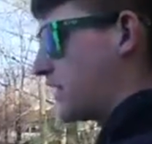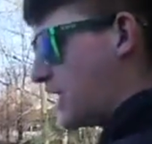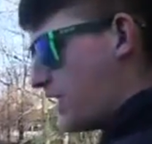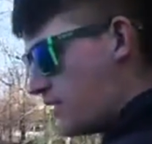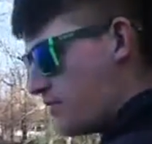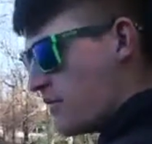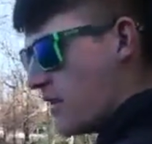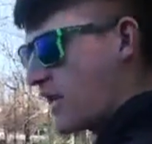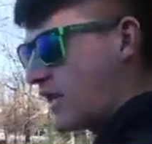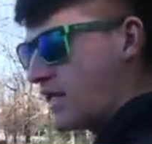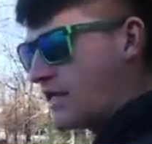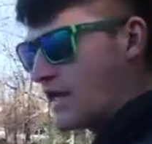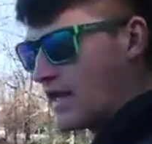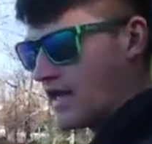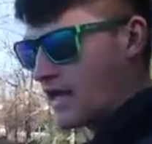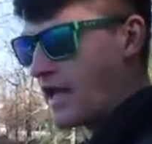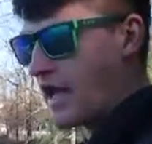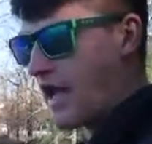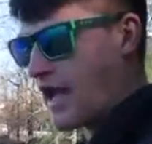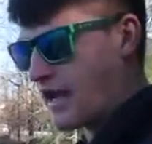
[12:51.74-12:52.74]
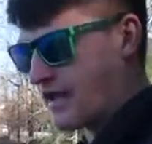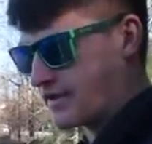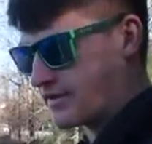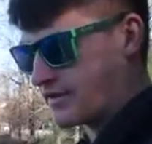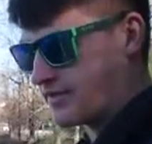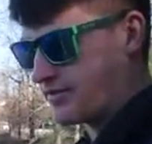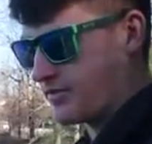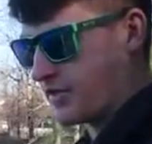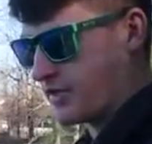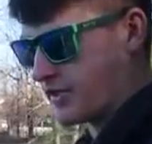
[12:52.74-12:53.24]
keep making that
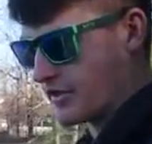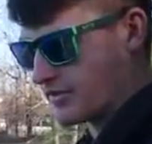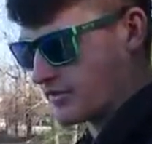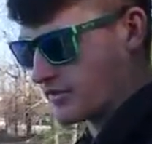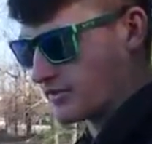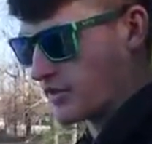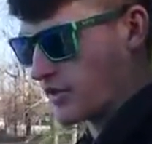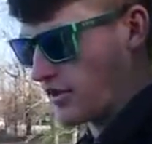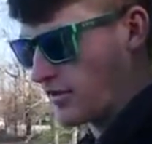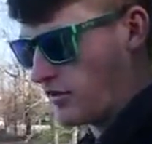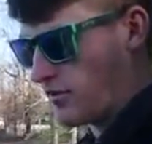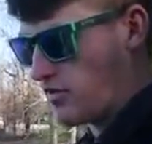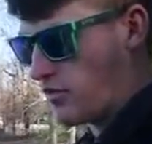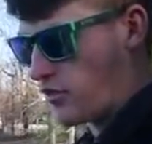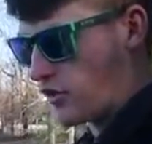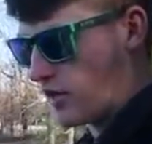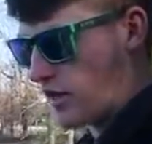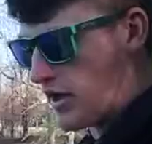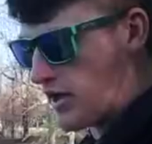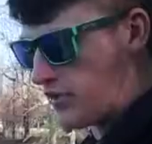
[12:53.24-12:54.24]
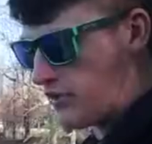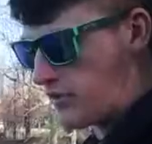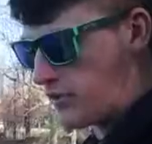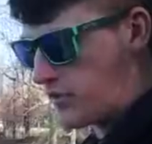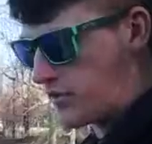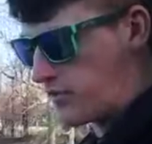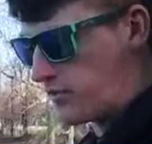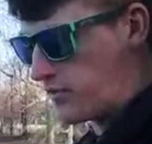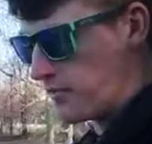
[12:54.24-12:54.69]
cast, because there's gonna be more down there with